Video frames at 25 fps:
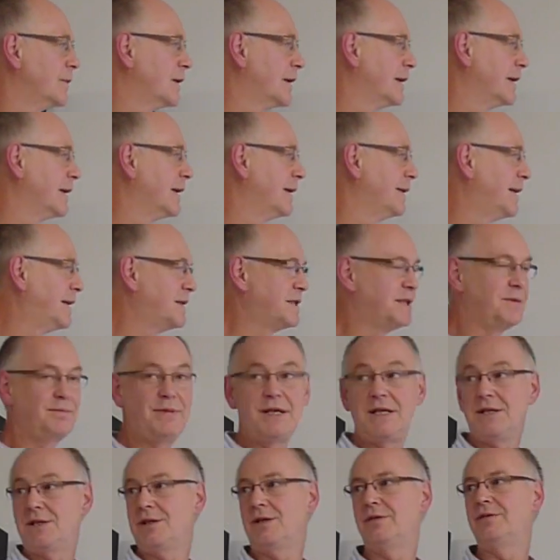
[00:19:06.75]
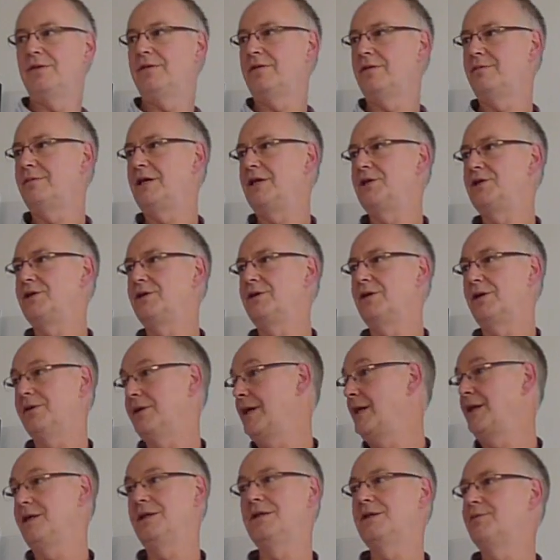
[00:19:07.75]
Okay, and that's the best I've ever measured on
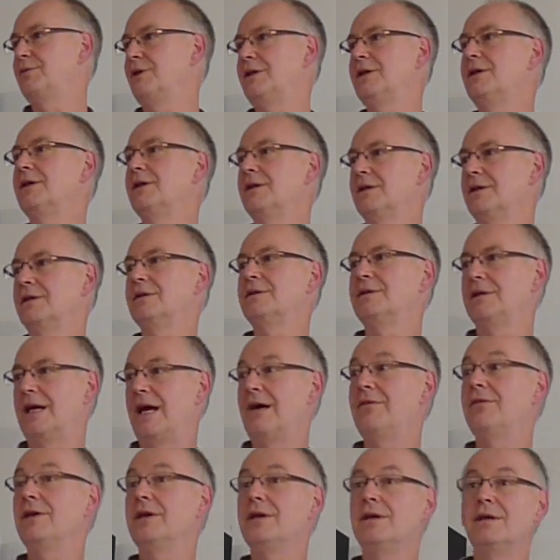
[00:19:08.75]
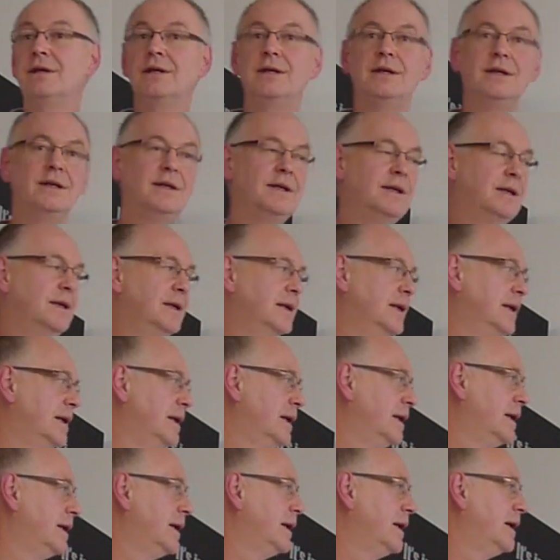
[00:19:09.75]
any speaker, ever.
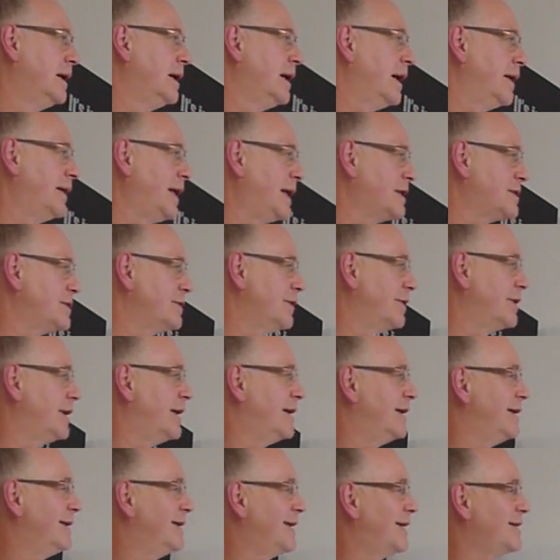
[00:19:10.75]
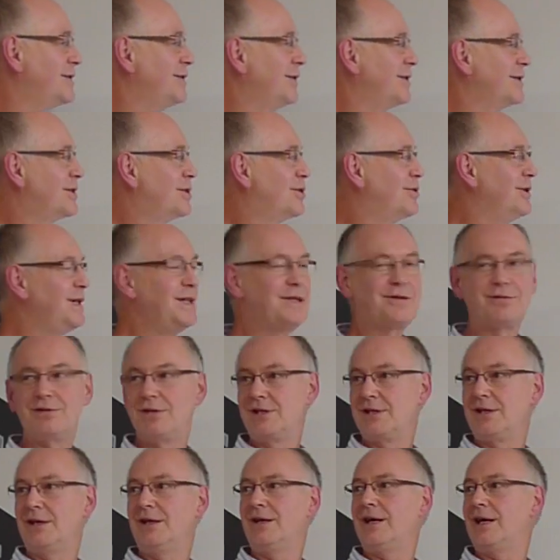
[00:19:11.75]
And that's not a tweaked
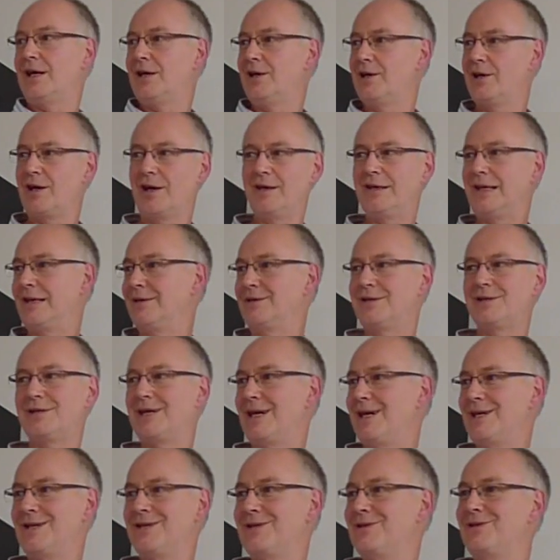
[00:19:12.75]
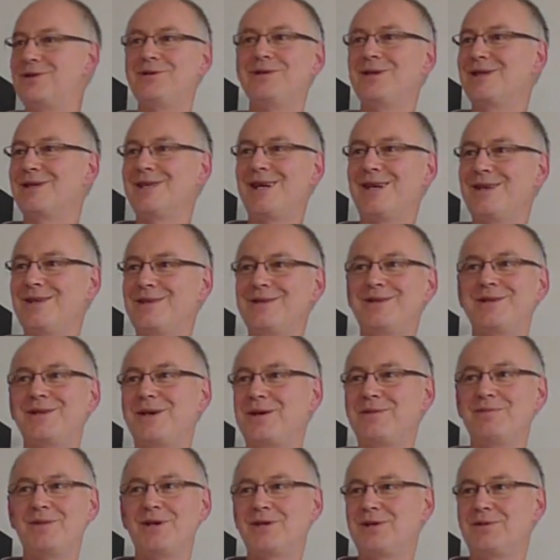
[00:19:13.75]
result. I could go downstairs and do exactly the
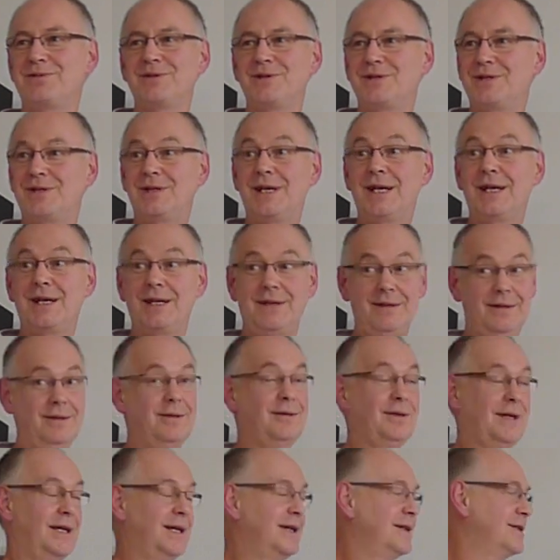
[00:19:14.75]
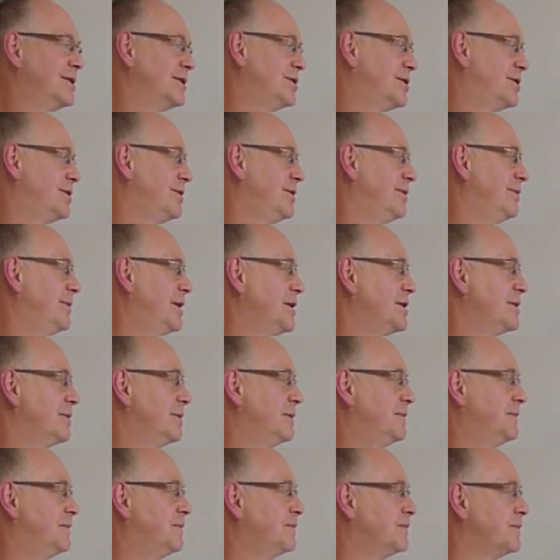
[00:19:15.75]
same measurement today. Okay, it's a true
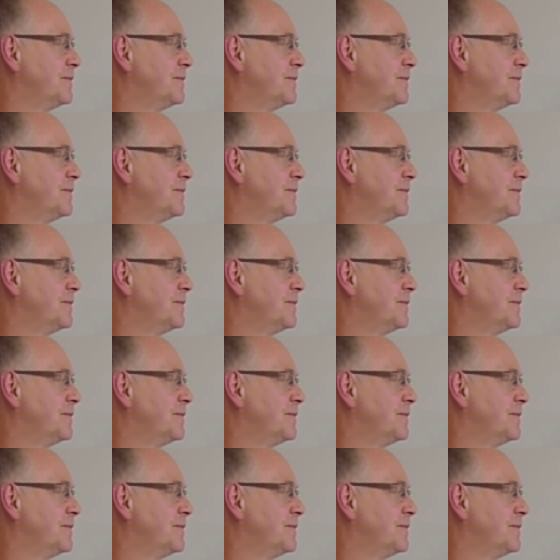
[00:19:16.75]
measurement.